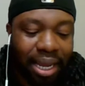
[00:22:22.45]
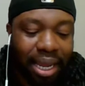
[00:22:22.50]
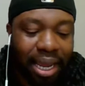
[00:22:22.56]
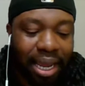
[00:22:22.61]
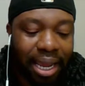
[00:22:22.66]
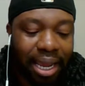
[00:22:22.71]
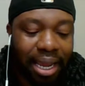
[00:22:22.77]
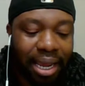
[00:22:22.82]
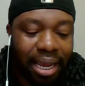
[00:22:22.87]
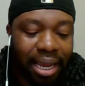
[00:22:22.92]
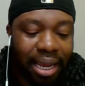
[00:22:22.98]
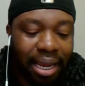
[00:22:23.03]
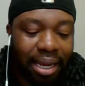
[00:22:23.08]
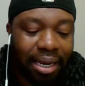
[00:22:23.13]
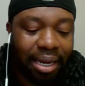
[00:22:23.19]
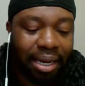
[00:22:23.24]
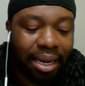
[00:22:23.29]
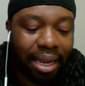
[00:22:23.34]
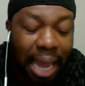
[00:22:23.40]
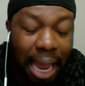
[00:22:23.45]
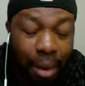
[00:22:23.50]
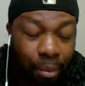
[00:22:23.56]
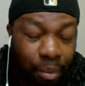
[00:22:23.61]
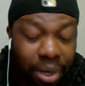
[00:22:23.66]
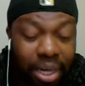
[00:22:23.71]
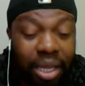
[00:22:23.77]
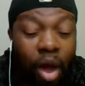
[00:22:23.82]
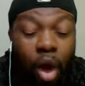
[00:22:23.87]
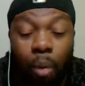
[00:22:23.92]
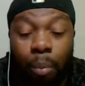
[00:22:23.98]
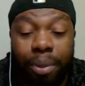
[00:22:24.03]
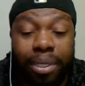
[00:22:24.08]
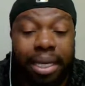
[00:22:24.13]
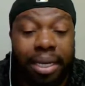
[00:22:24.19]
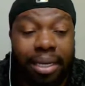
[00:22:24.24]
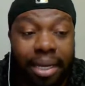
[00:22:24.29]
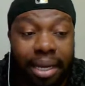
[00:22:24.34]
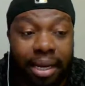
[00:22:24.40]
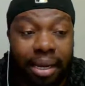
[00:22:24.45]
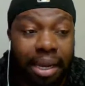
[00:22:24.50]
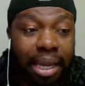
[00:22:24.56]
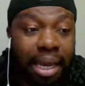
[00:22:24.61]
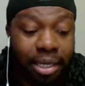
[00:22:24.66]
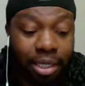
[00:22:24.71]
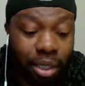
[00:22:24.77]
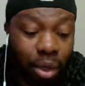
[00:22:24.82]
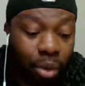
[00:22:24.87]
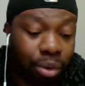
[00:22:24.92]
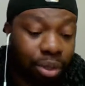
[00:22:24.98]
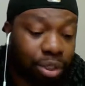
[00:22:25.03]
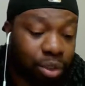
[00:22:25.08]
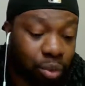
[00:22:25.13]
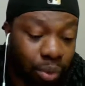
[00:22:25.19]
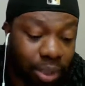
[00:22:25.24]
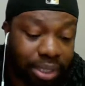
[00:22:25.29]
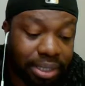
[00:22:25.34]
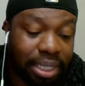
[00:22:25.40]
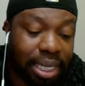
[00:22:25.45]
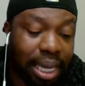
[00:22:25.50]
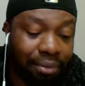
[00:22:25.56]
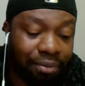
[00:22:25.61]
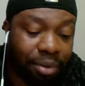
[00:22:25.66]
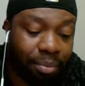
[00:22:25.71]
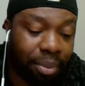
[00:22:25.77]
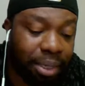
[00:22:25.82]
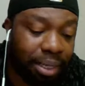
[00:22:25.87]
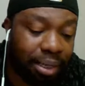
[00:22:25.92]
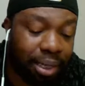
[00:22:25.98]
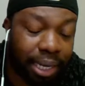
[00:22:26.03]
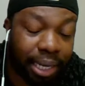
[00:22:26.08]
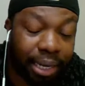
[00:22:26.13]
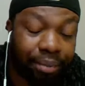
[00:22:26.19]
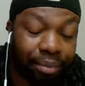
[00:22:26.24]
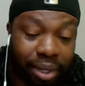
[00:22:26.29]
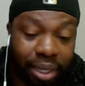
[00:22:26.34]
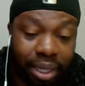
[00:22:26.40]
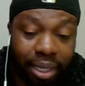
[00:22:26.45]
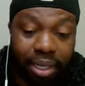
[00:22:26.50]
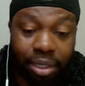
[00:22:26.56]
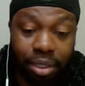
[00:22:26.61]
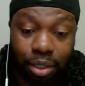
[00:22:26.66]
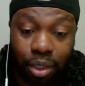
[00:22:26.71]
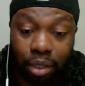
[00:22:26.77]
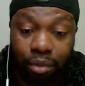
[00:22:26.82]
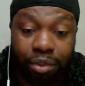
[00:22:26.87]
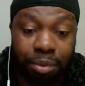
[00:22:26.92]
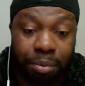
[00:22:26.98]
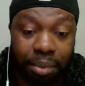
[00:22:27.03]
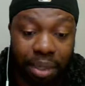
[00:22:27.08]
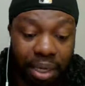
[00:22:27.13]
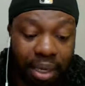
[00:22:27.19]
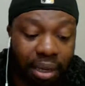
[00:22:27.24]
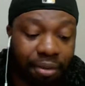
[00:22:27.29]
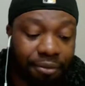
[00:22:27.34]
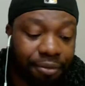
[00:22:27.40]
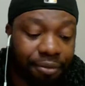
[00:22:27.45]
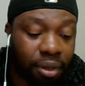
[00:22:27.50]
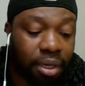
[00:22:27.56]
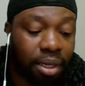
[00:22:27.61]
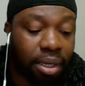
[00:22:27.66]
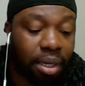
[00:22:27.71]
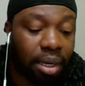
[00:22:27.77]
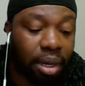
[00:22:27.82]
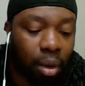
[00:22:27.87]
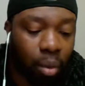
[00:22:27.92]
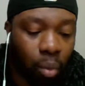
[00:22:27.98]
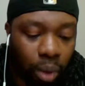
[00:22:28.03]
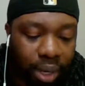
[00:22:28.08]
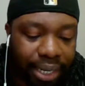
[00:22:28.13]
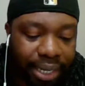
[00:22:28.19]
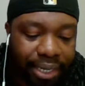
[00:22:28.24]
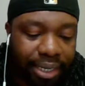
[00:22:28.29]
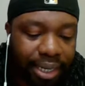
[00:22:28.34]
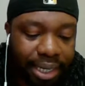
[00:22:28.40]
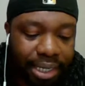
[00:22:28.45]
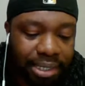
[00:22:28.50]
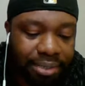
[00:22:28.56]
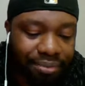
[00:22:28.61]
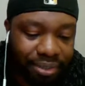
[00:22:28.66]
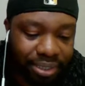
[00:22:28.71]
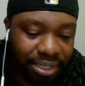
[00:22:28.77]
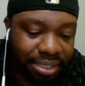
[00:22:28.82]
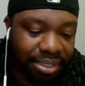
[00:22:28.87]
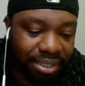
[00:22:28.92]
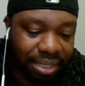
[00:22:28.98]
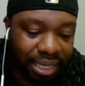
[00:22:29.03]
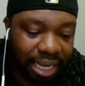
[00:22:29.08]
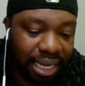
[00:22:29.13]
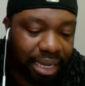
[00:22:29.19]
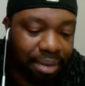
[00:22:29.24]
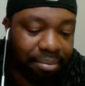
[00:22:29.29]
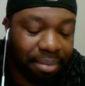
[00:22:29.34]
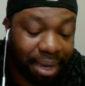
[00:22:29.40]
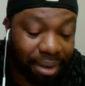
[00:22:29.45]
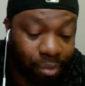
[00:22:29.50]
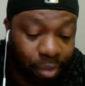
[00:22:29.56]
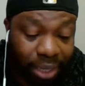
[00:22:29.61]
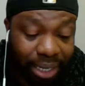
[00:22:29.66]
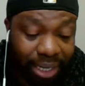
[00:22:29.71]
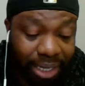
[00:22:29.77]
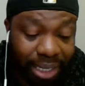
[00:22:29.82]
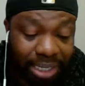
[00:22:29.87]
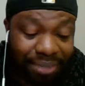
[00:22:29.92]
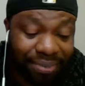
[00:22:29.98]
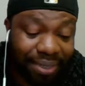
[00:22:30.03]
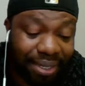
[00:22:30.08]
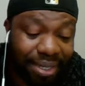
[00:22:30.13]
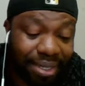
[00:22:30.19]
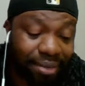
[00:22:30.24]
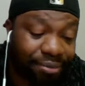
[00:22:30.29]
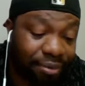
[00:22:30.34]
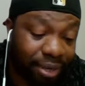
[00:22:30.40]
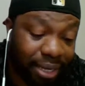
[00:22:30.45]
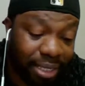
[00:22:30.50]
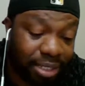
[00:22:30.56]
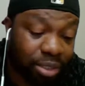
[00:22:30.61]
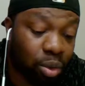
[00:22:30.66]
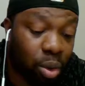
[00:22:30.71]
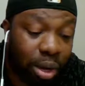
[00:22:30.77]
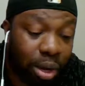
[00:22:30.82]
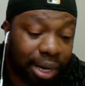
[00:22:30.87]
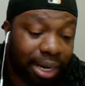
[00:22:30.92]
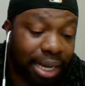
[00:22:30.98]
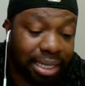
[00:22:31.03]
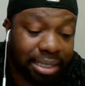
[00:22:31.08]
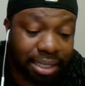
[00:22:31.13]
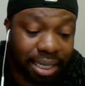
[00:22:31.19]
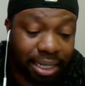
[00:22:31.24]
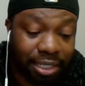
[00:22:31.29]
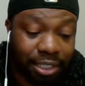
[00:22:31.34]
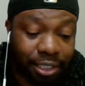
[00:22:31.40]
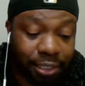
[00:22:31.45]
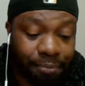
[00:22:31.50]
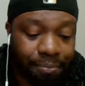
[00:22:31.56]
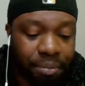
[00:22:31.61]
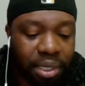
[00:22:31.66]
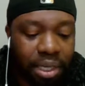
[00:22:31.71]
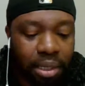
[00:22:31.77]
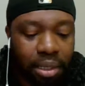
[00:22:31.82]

And I'm really hoping that Nikolai Jokic wins the MVP. He really deserves some love for what he does for this team and what he does for his organization.